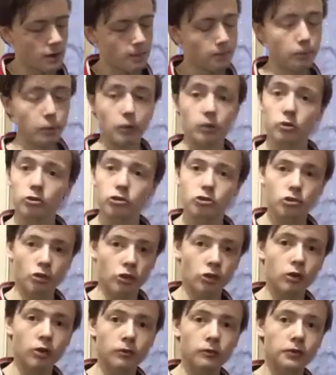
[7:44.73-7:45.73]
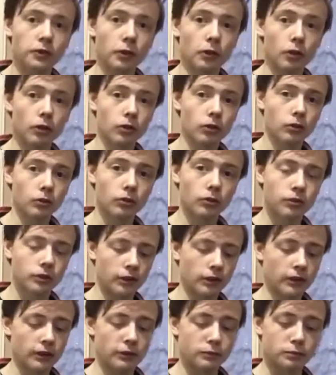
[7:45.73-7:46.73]
But it's strong enough to hold,
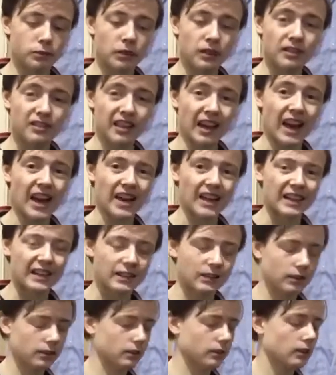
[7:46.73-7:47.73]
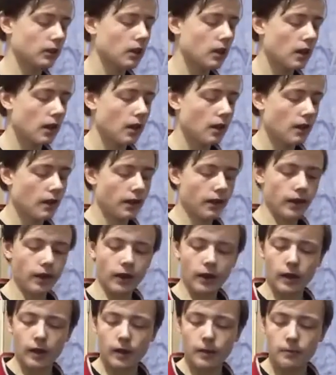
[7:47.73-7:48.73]
it's pretty tight,
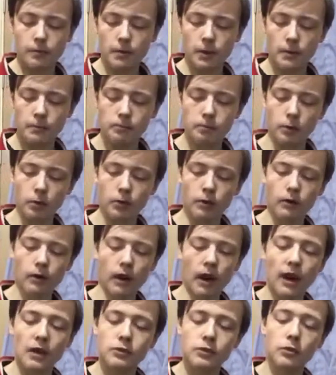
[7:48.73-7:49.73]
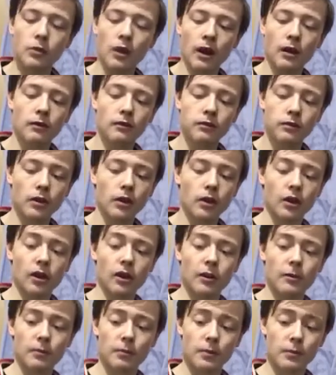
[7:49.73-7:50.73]
but I do have,
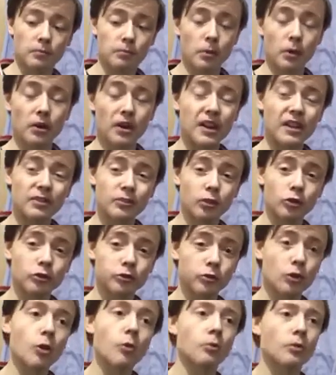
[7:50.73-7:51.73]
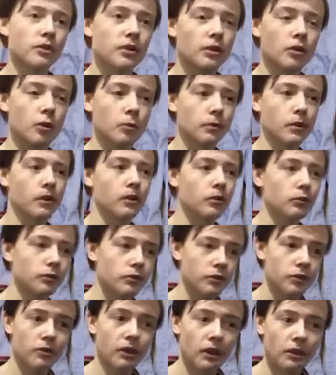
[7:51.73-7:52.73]
but it does come with a couple of loose
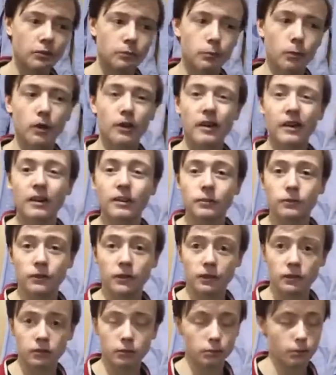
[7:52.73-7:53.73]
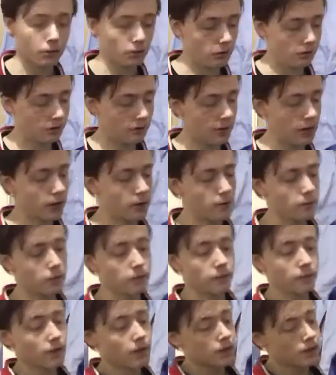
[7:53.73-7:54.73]
threads, but it is fixable,
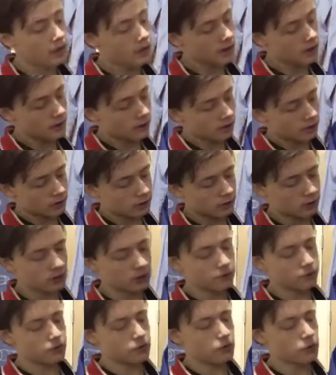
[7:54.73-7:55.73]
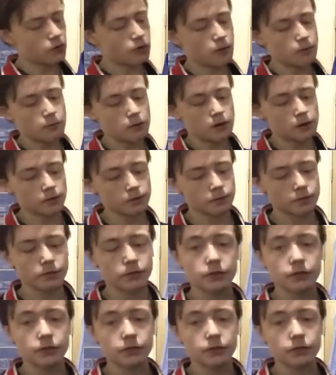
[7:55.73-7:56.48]
if you know what I mean.